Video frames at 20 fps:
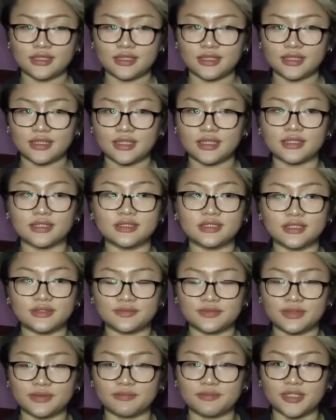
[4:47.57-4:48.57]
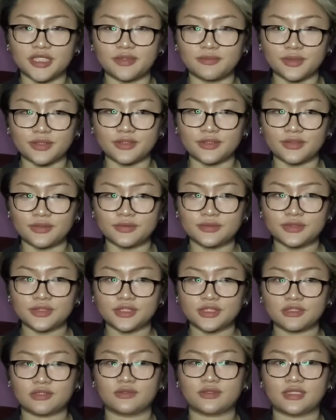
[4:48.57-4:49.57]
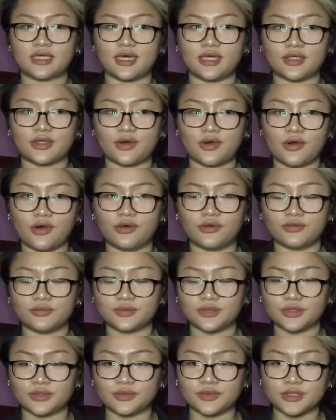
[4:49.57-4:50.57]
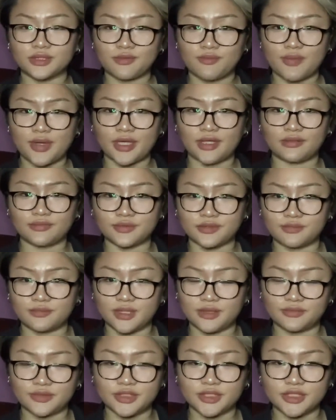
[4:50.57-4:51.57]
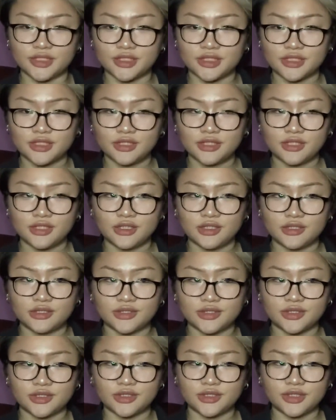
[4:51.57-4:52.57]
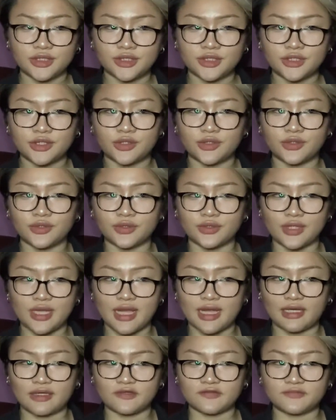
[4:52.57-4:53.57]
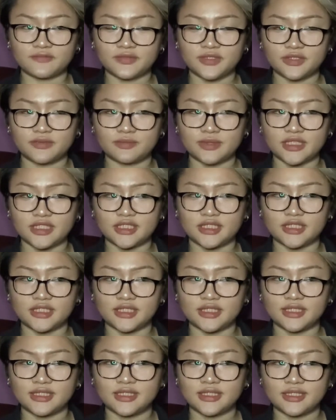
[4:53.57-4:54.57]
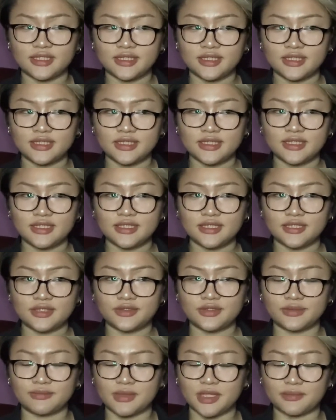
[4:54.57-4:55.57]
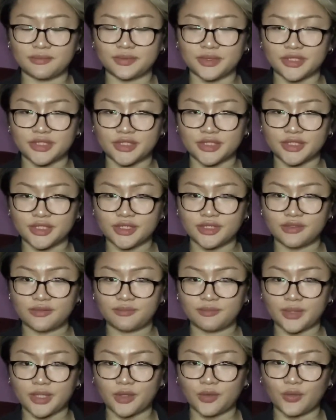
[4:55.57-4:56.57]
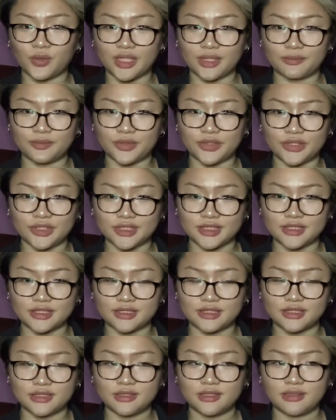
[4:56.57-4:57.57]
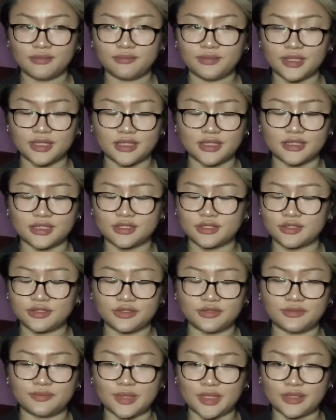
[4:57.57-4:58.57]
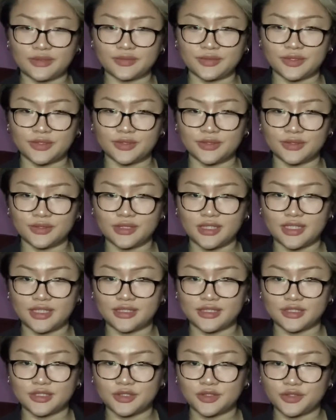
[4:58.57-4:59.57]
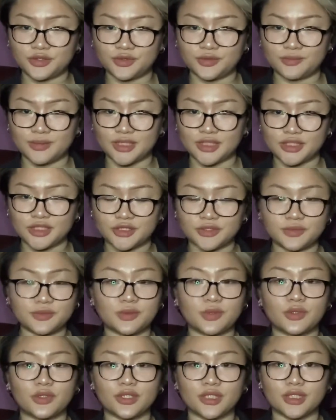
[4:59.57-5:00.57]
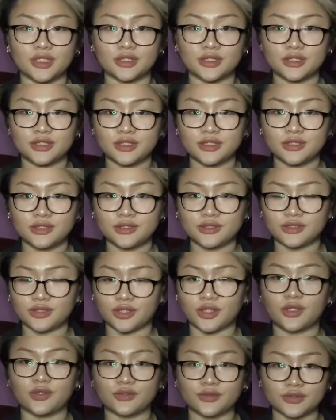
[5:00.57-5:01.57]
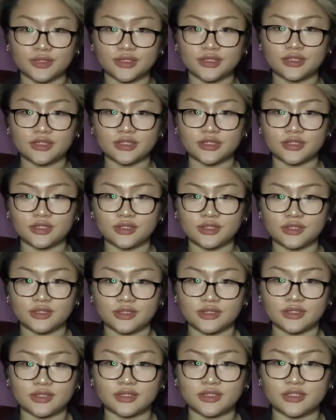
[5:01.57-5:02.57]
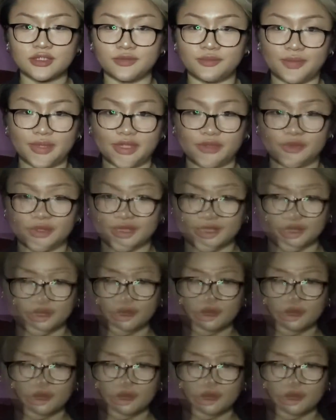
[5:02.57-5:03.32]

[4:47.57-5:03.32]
in different people, so that all those painful memories don't have to be remembered by one person, because it's too painful and it's too much for the host to bear with it.